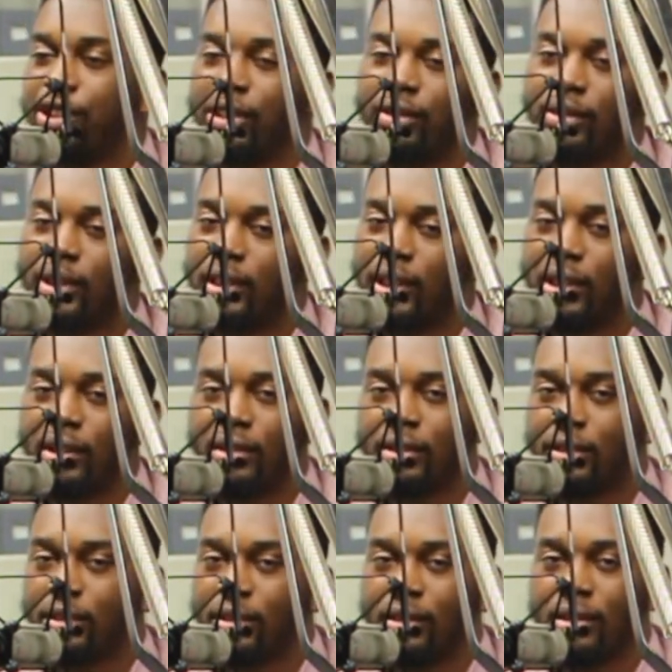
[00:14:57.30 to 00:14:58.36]
generally
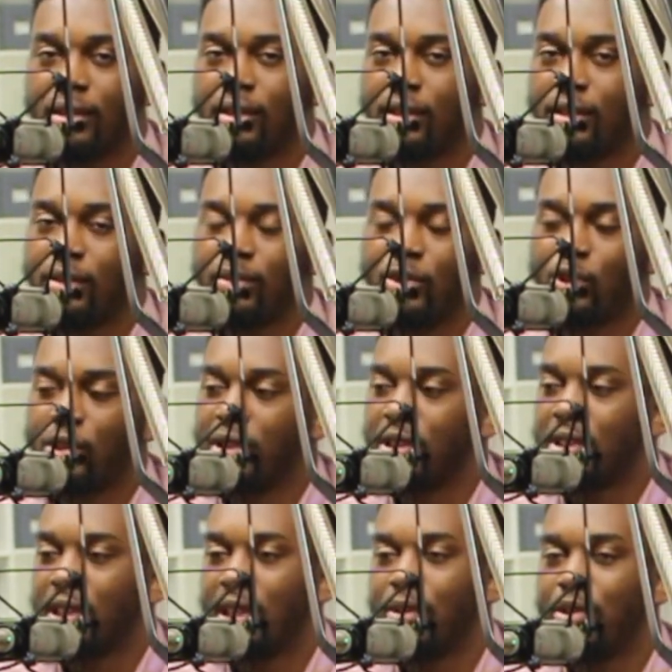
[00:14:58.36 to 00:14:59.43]
tell. Most of the
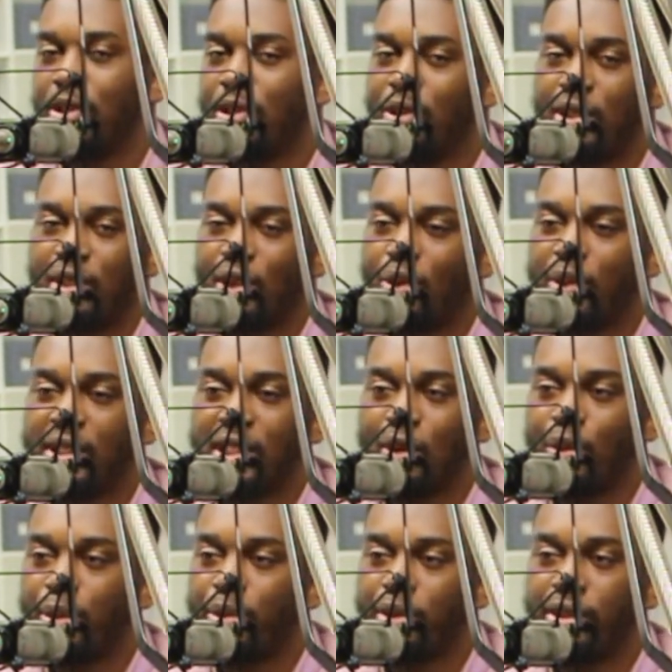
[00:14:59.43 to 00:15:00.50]
time, you can always tell
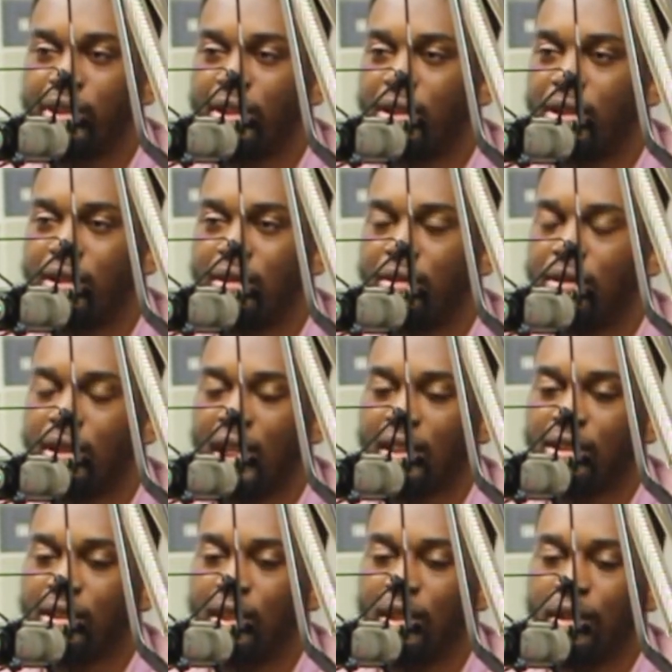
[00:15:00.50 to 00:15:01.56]
when people are
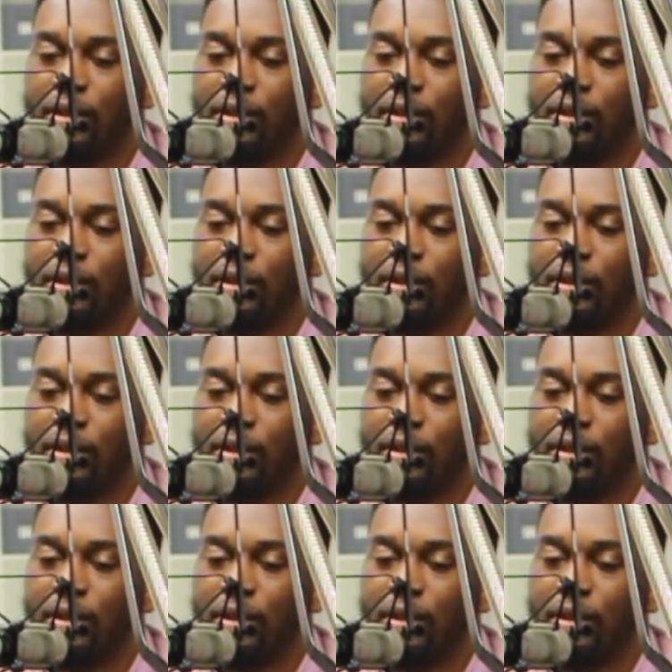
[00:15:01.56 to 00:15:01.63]
not